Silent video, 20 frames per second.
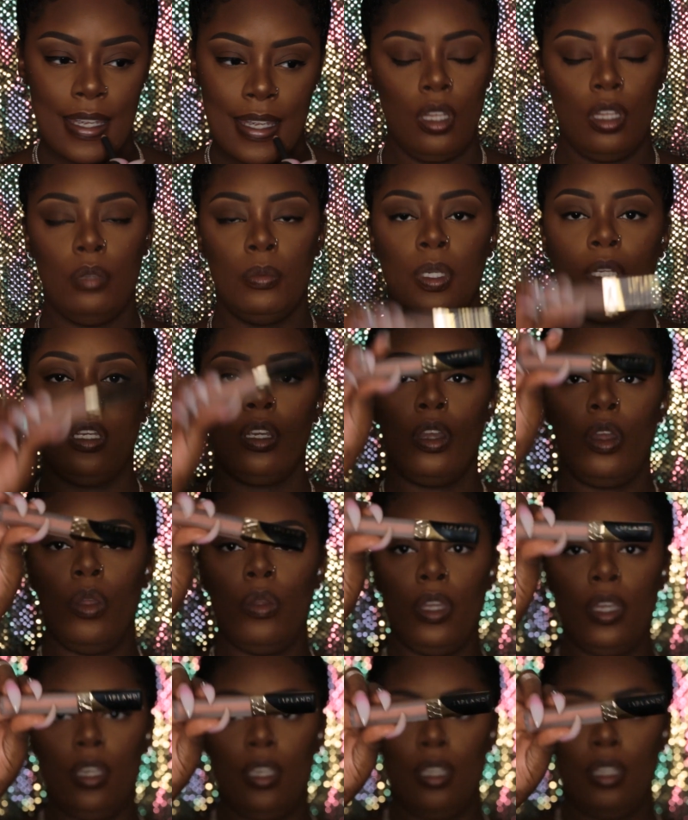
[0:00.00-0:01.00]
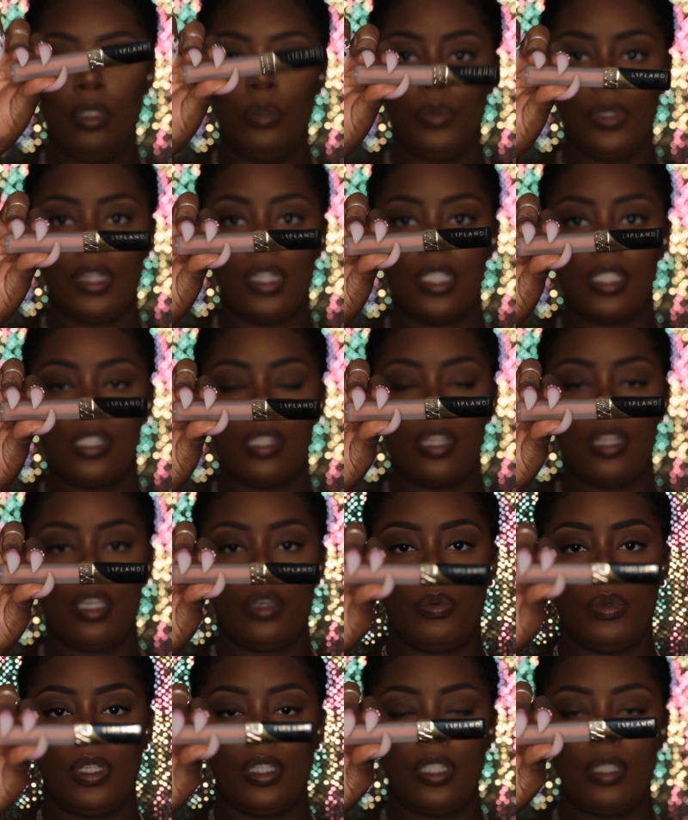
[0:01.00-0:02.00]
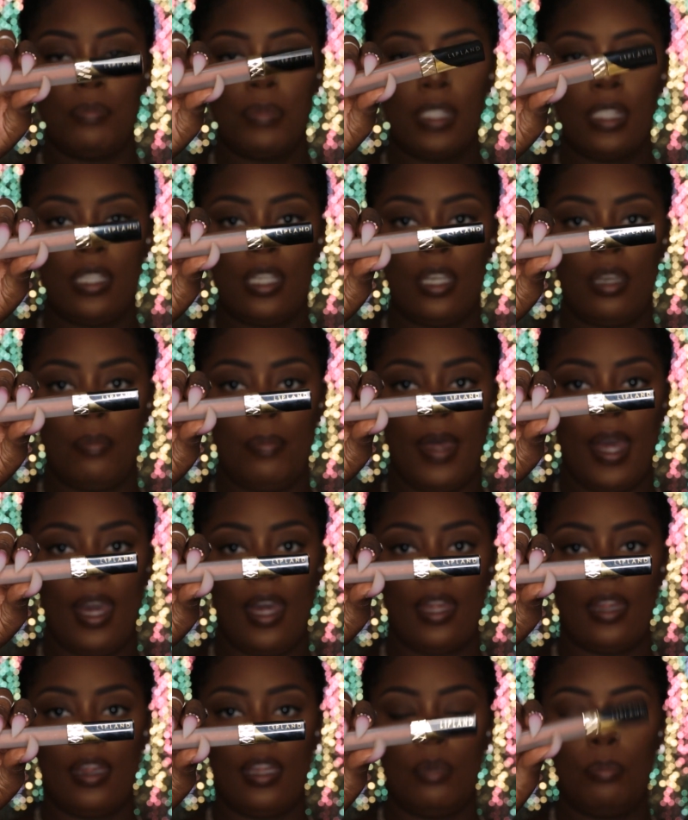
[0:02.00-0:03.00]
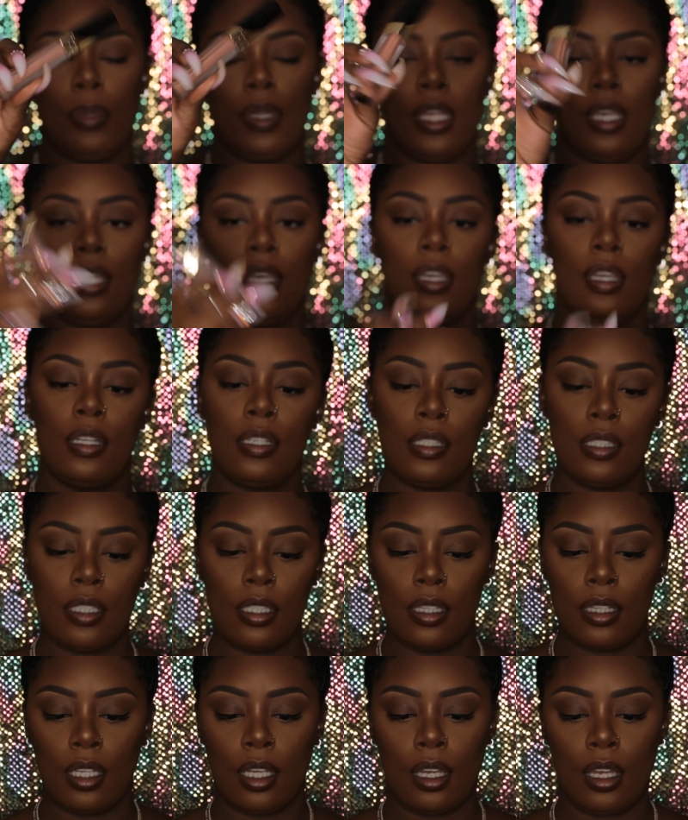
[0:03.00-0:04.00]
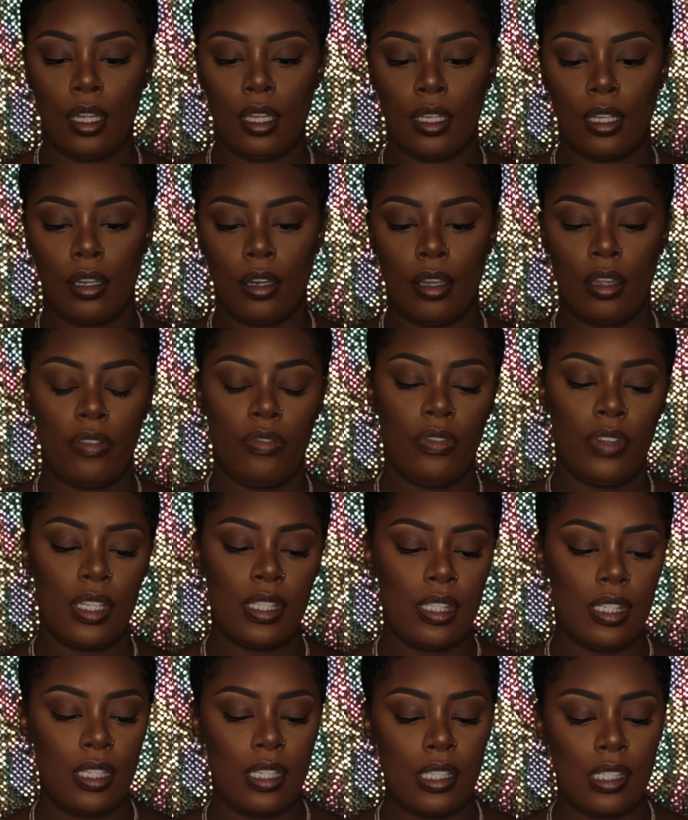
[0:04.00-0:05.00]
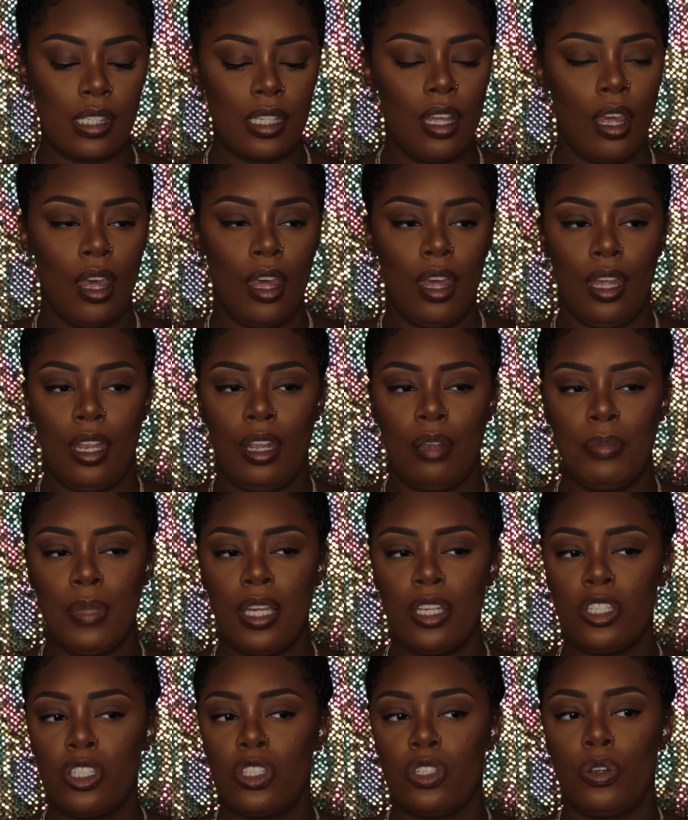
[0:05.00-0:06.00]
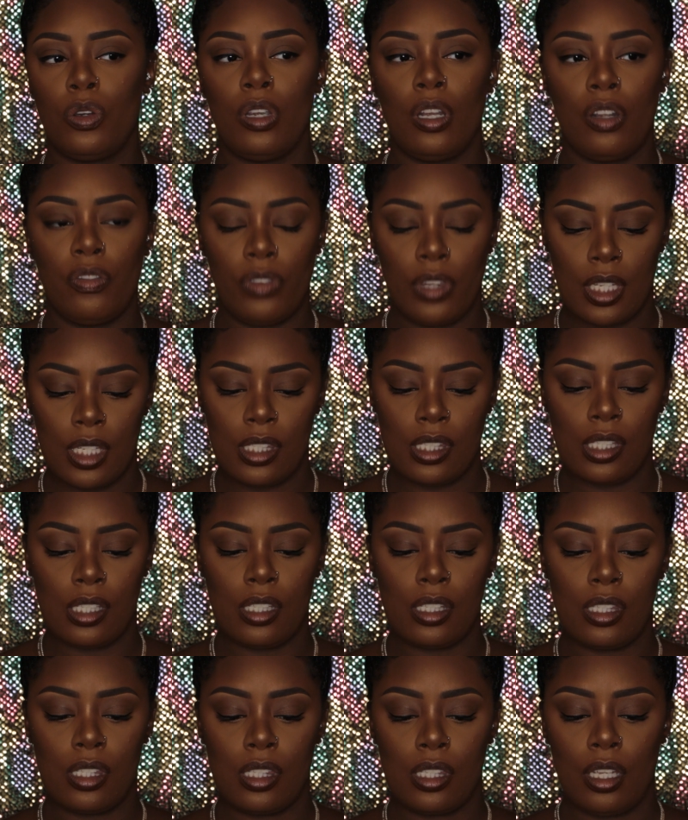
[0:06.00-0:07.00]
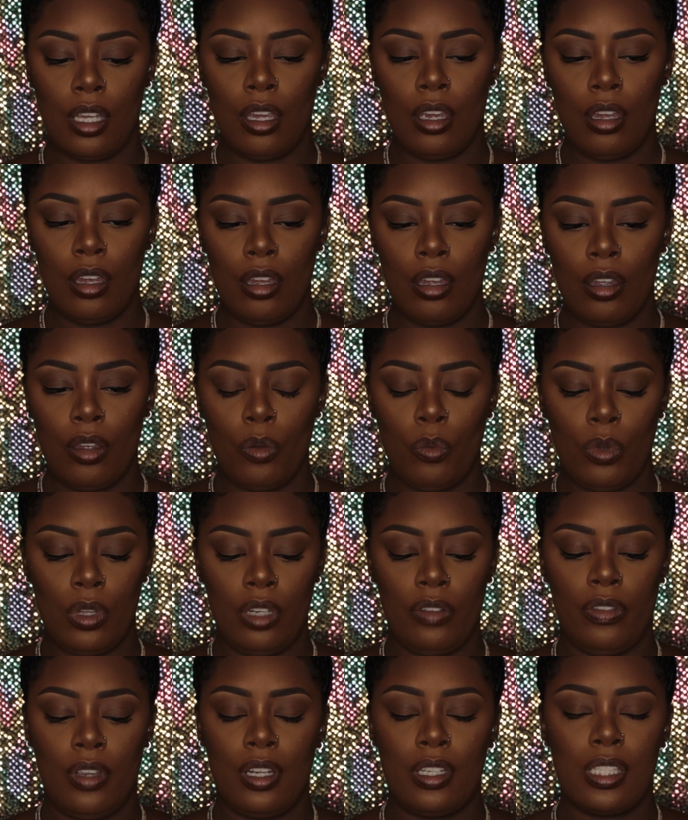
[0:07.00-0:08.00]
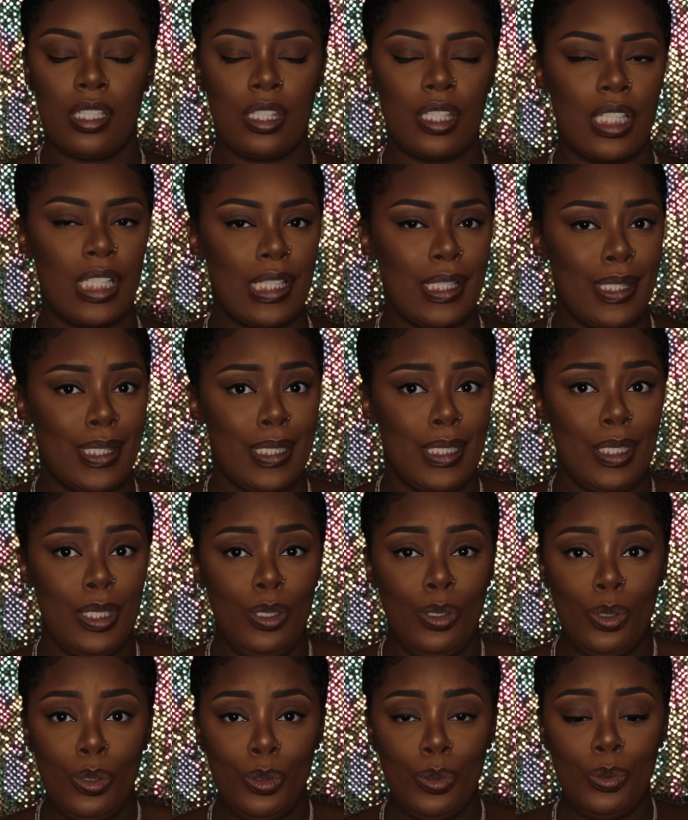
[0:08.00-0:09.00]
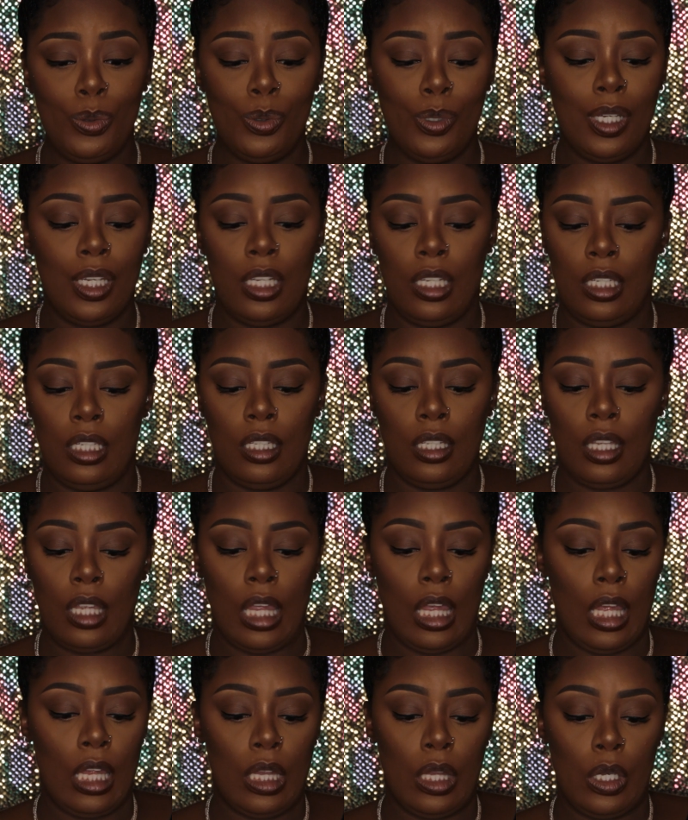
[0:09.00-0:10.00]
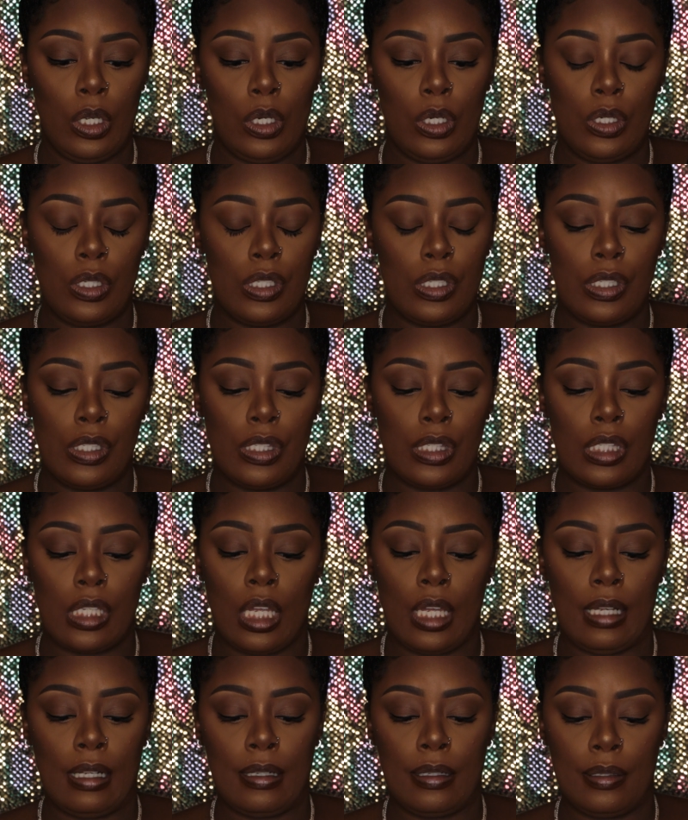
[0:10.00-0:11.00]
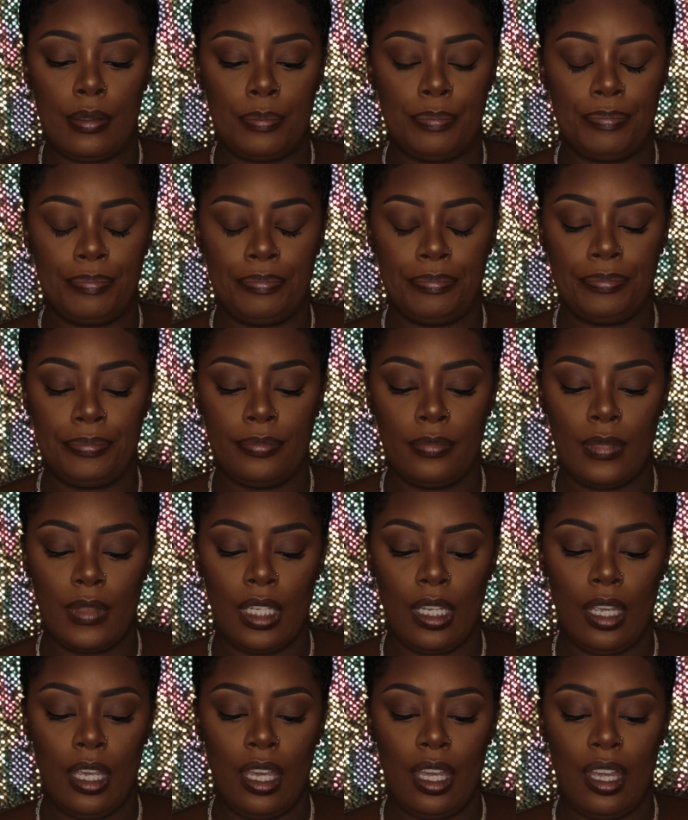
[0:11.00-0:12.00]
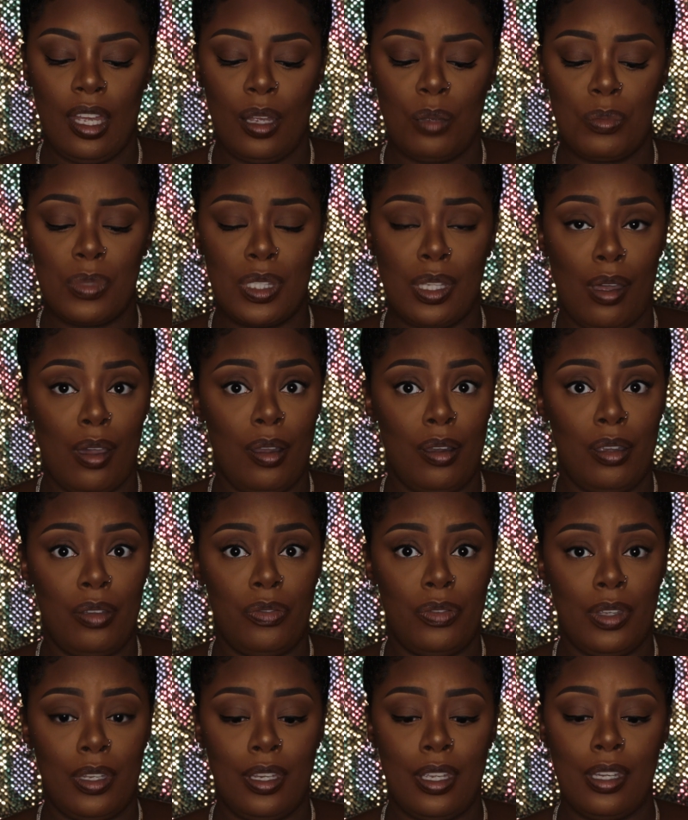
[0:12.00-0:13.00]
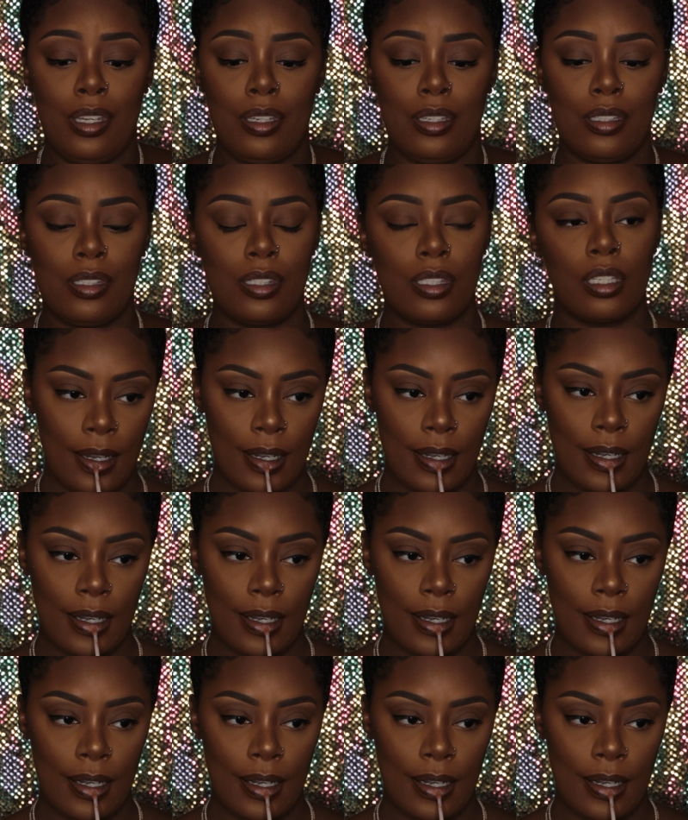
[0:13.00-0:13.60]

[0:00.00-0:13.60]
I'm going to go in with this liquid lipstick by Lipland in the color Aventus. And I'm not sure if this is one of their discontinued colors. I'm sorry if it is.